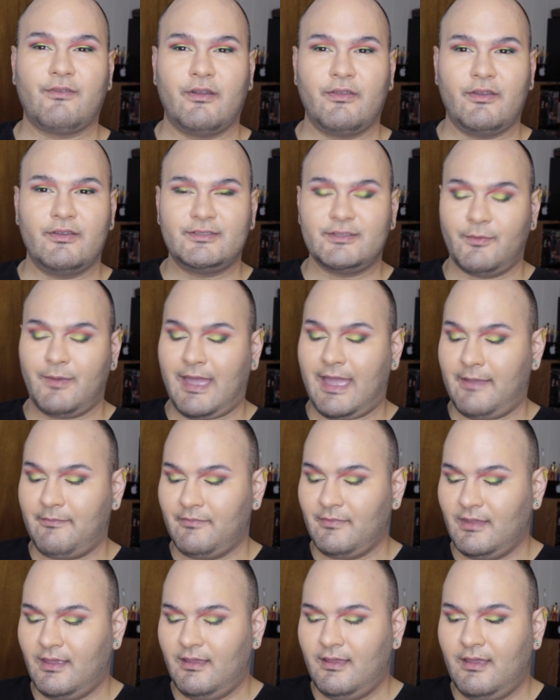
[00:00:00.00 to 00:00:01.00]
throw those away
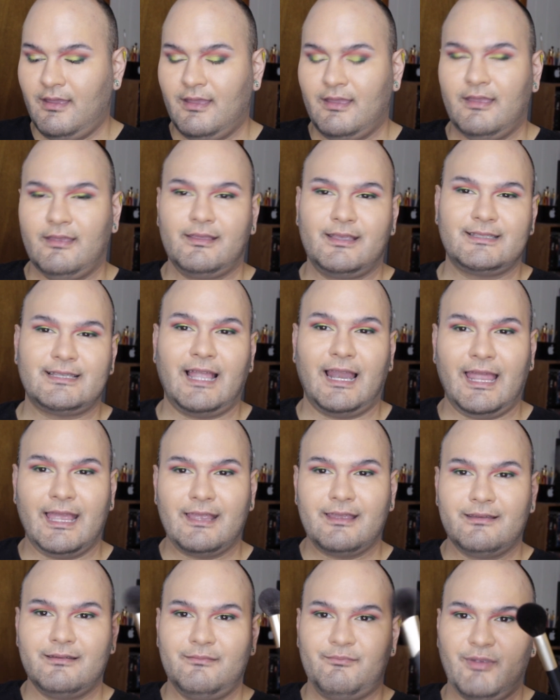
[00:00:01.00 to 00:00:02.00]
because I
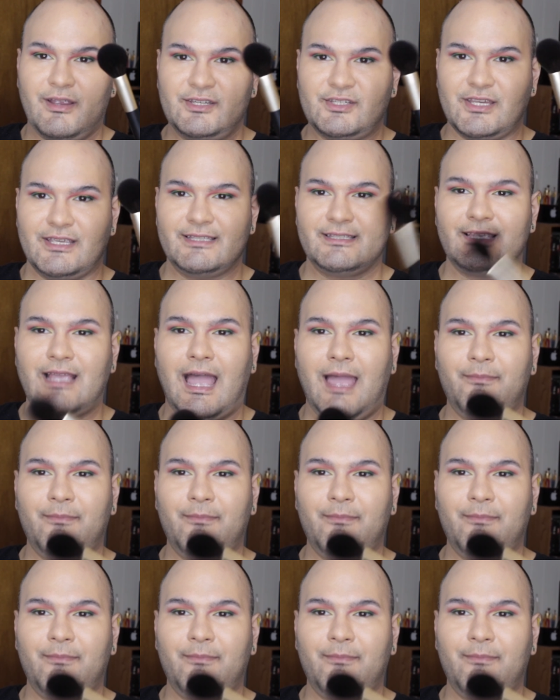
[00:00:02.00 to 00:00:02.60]
like brushes.